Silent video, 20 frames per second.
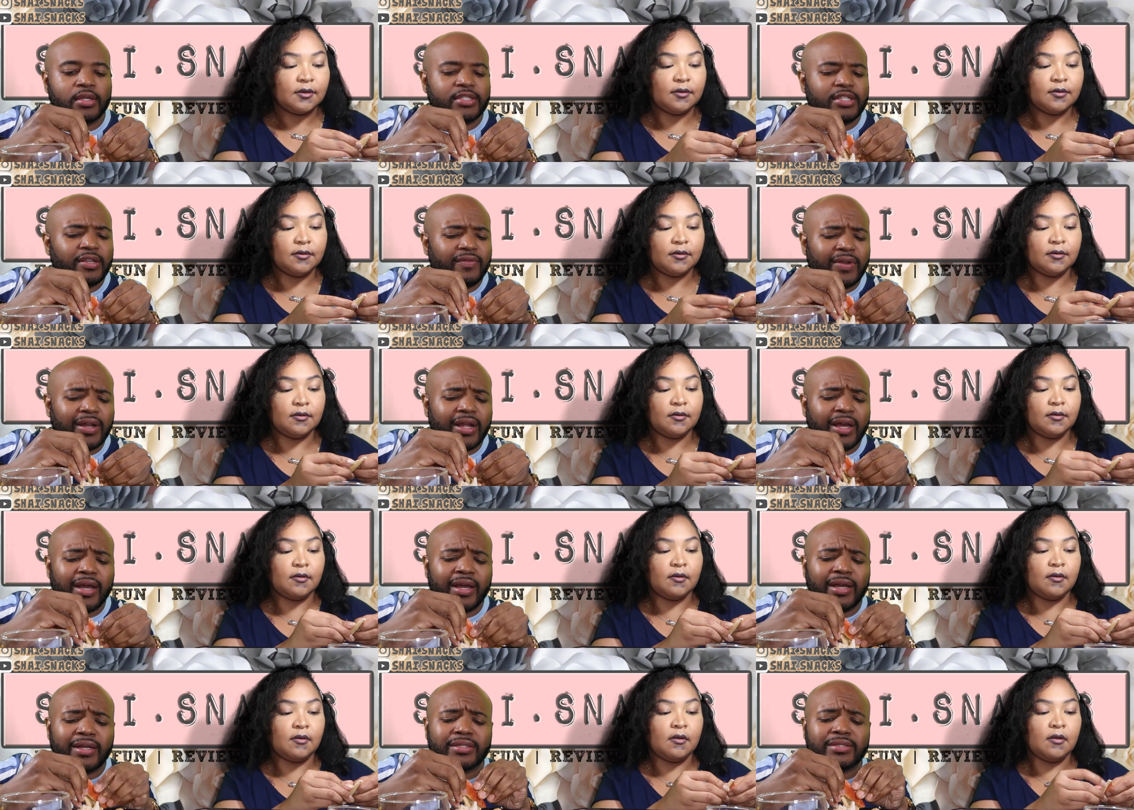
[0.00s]

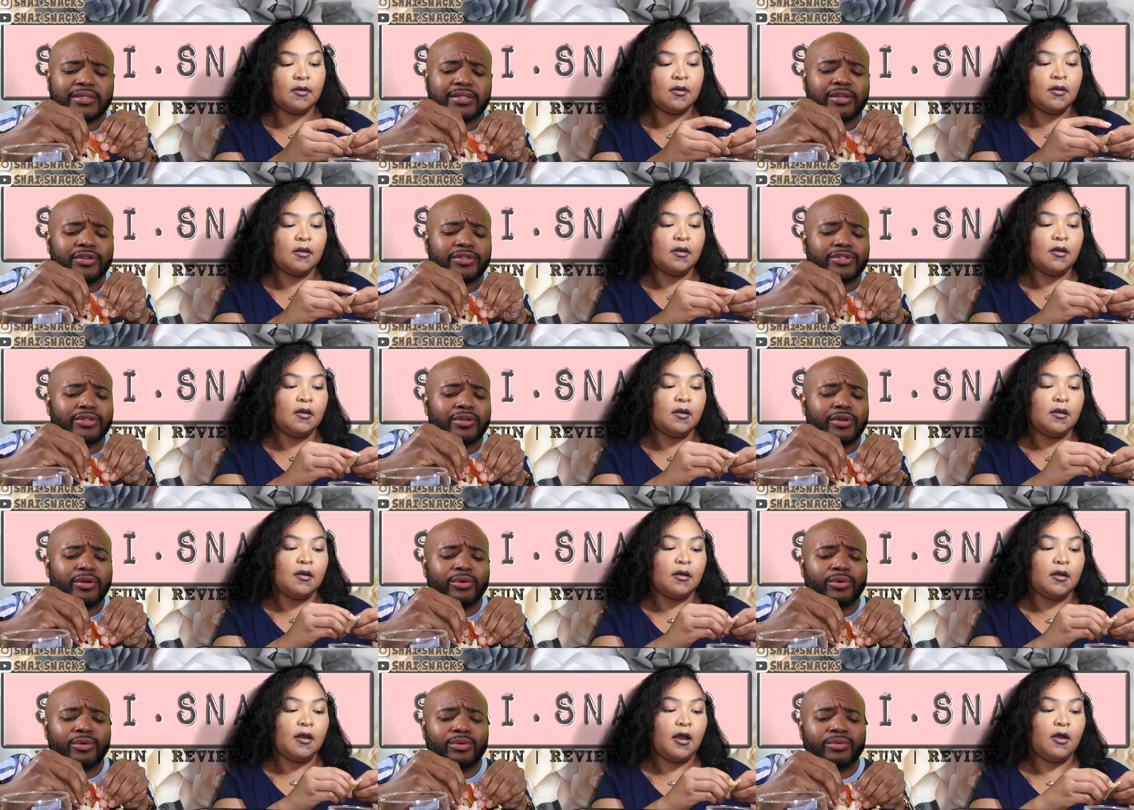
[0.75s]
Speaker 1: civilized. There's
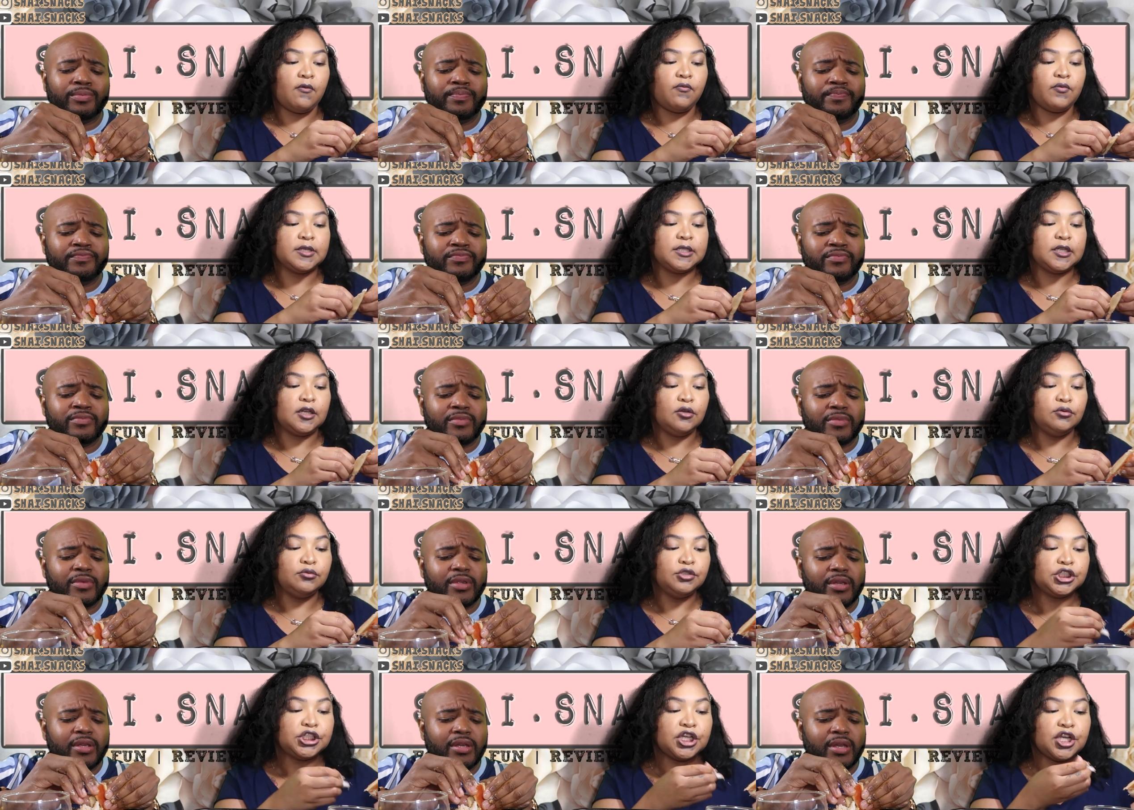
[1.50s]
no
Speaker 2: that
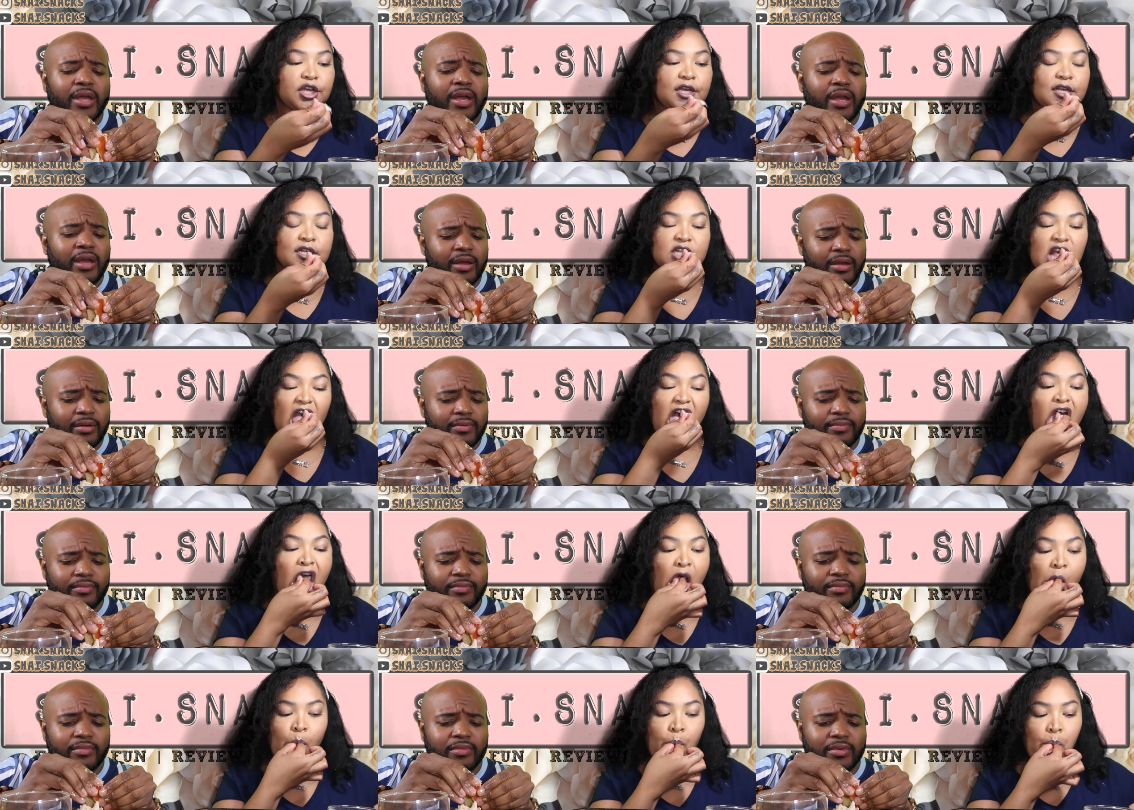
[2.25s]
resolution. Yeah,
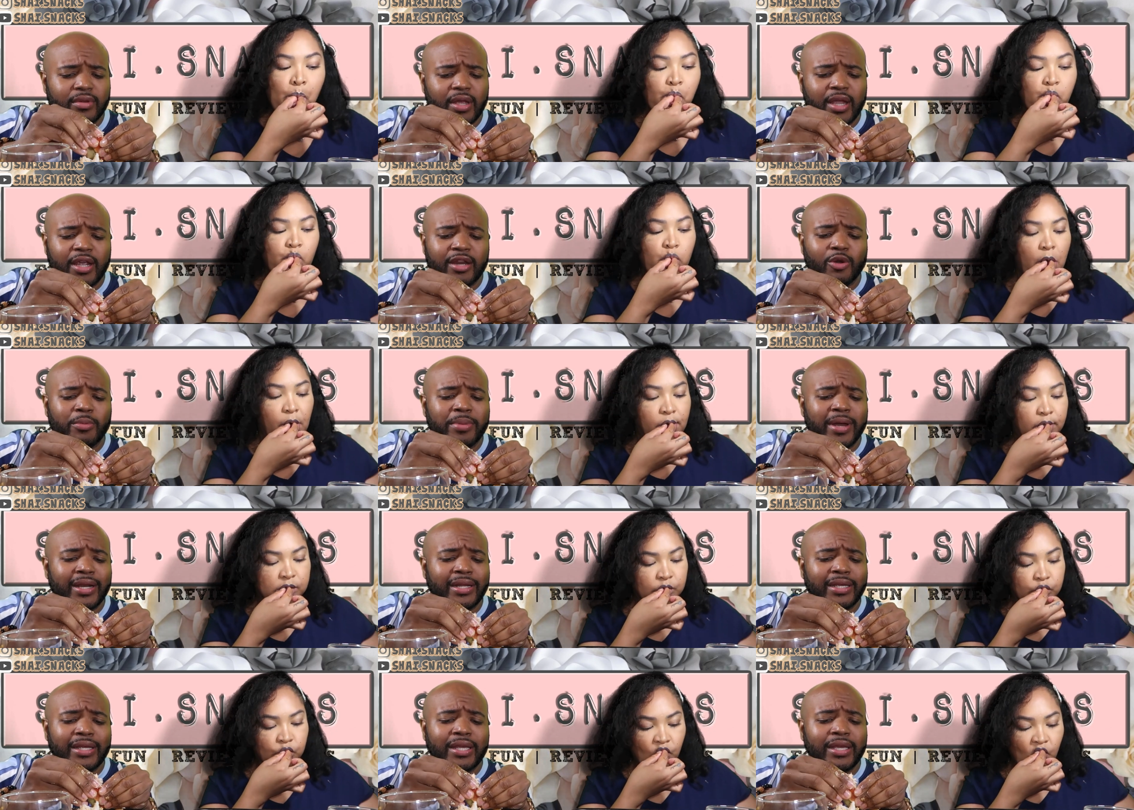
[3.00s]
Speaker 1: ain't
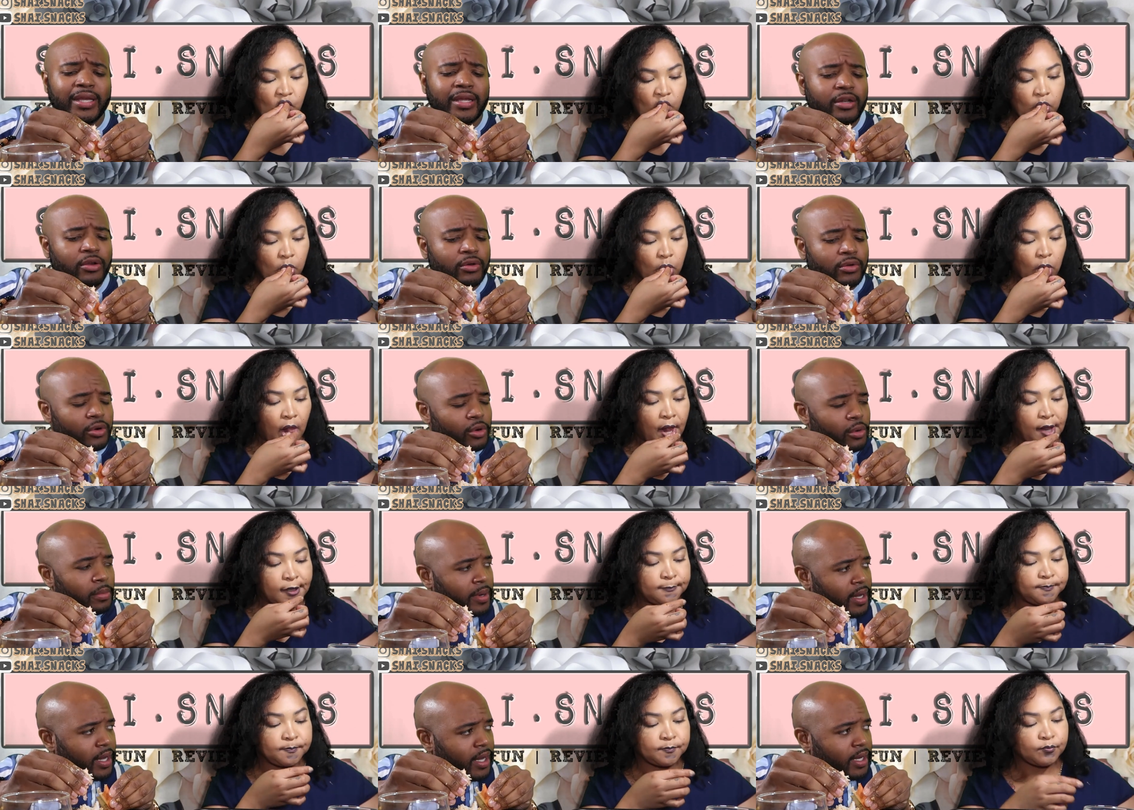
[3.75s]
nobody hitting on
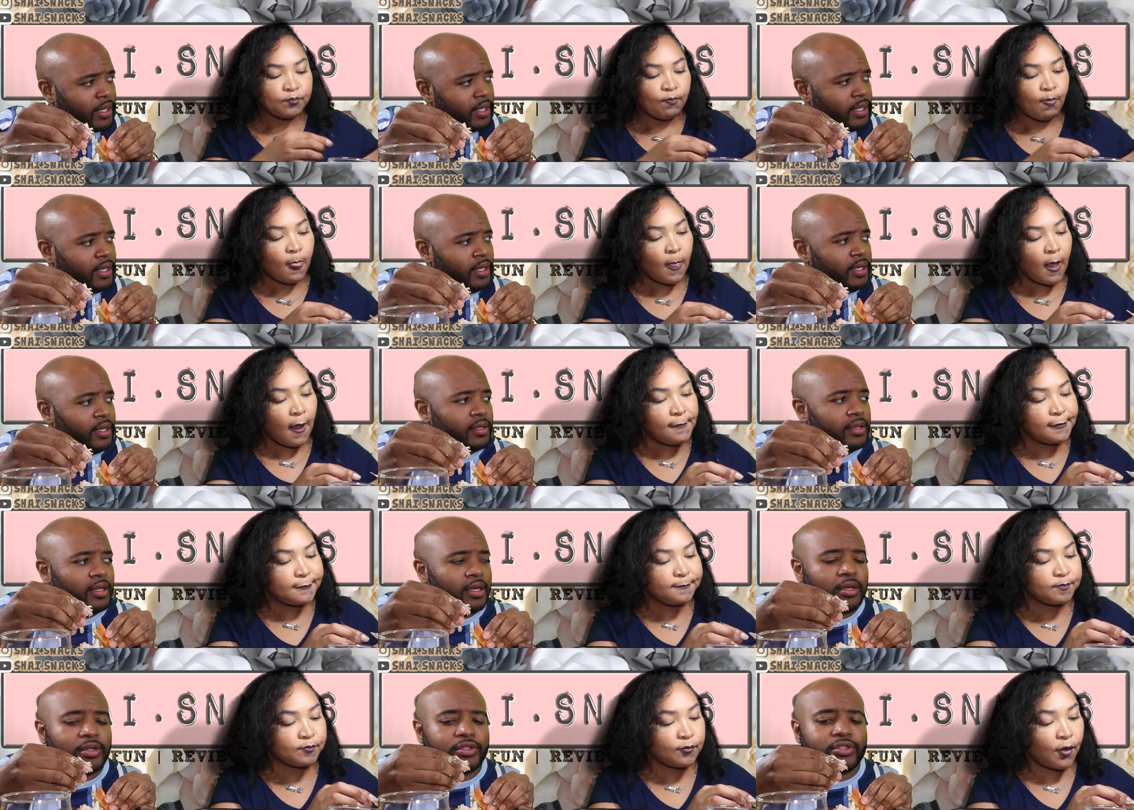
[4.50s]
nobody.
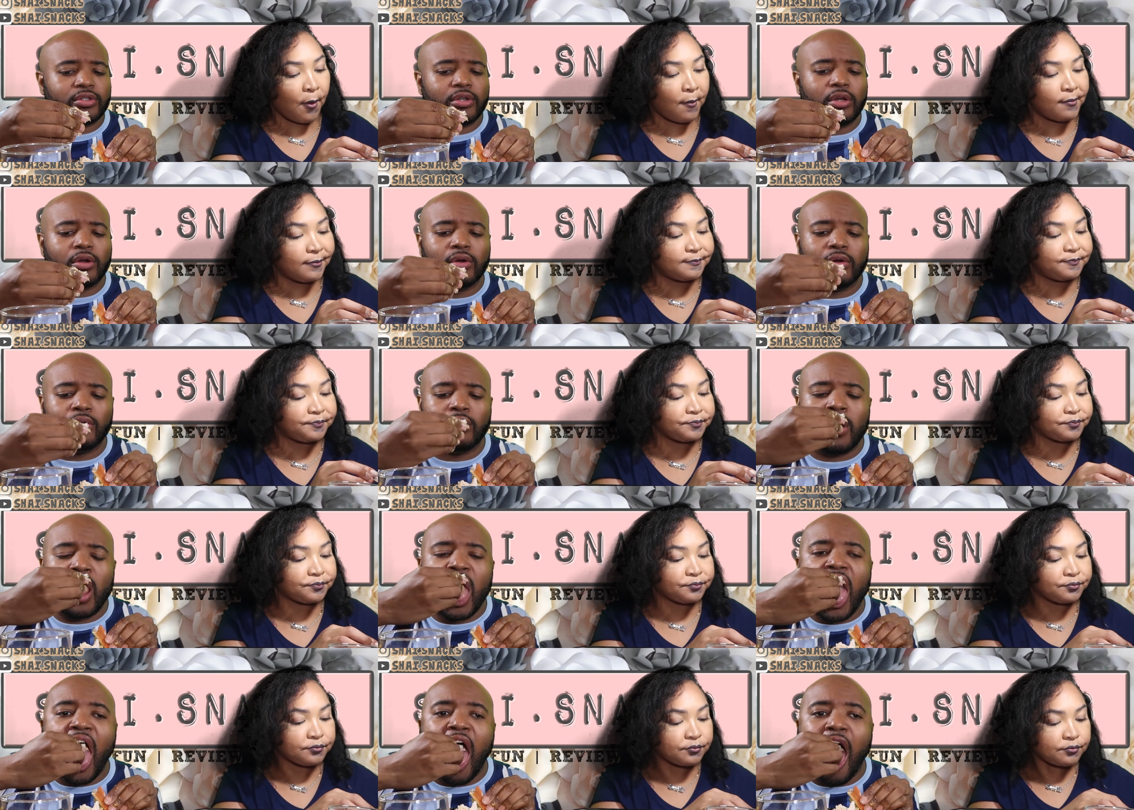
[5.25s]
There's
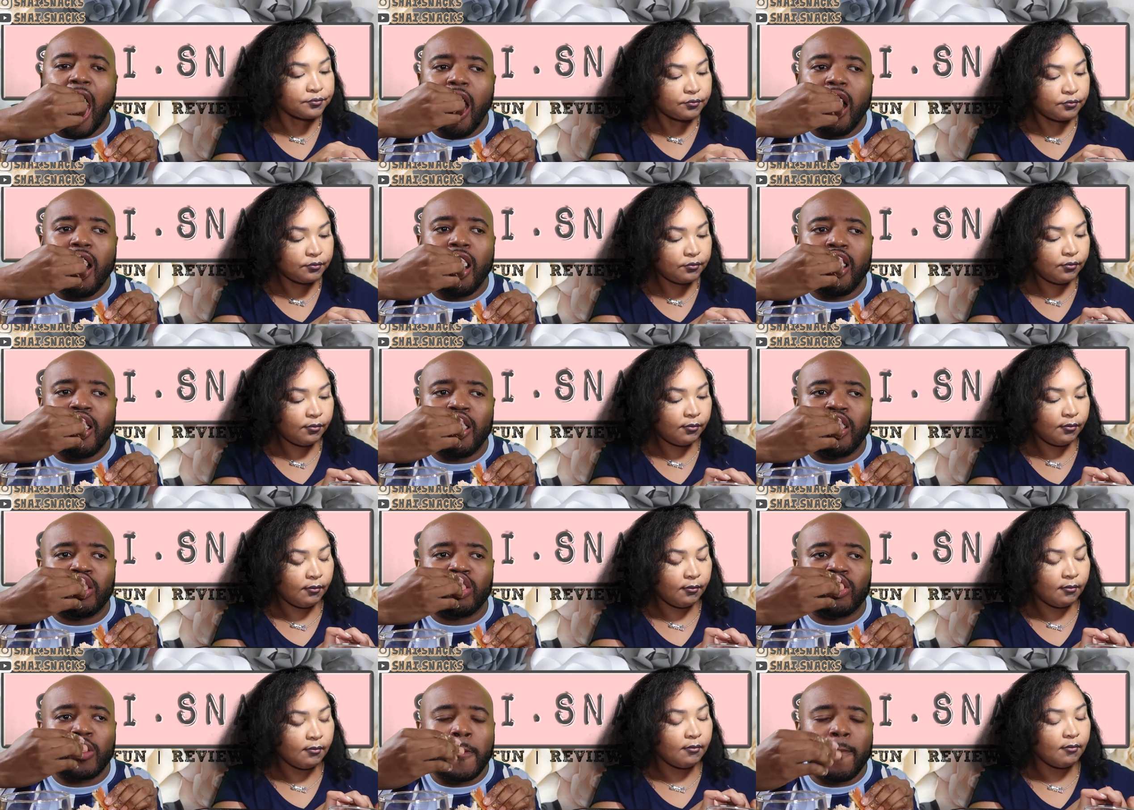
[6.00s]
no,
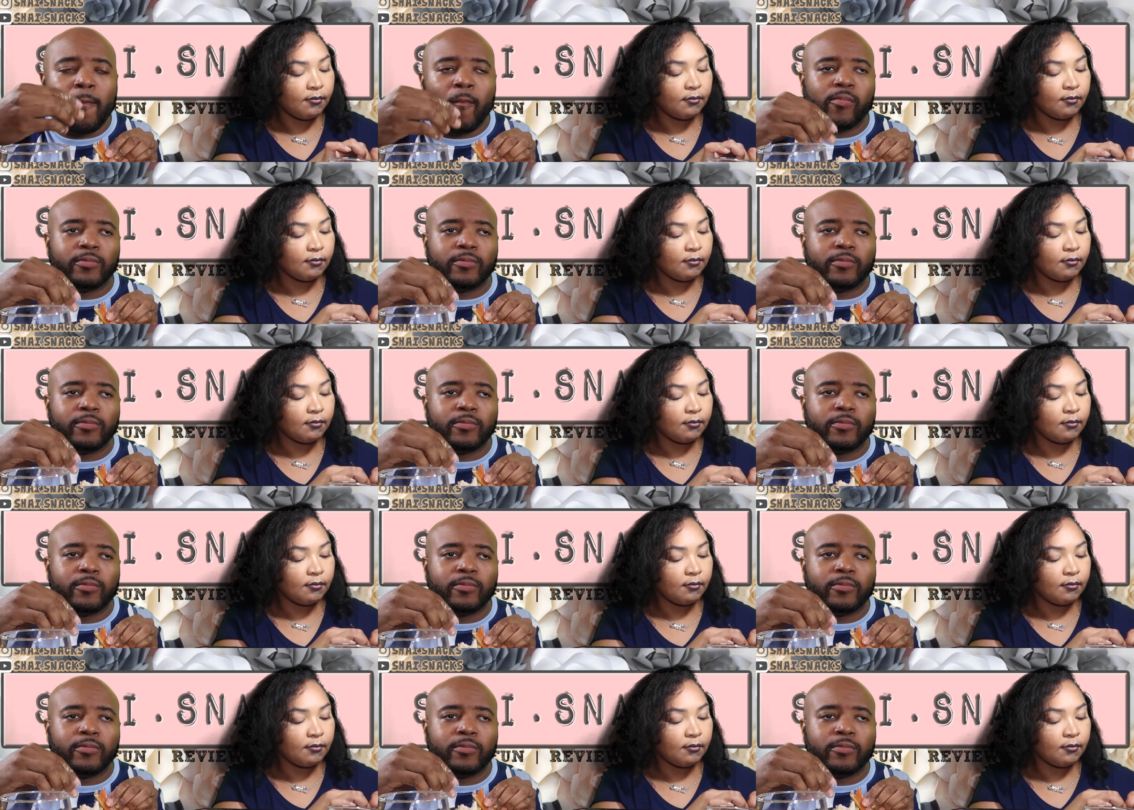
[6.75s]
um,